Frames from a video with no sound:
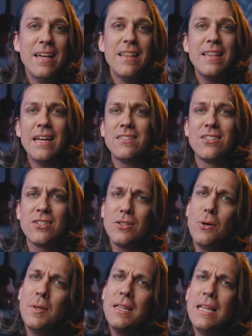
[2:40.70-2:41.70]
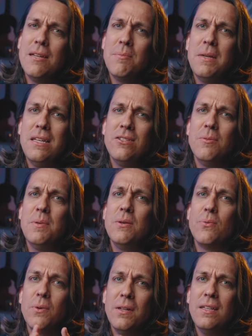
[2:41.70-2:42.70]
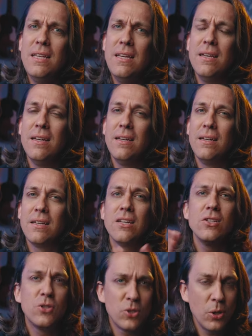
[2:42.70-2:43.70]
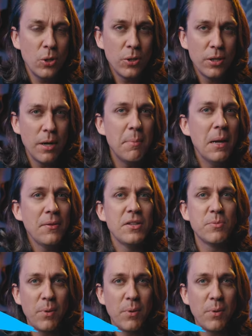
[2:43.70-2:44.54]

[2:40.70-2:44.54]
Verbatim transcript: that slowly led me to be really concerned about this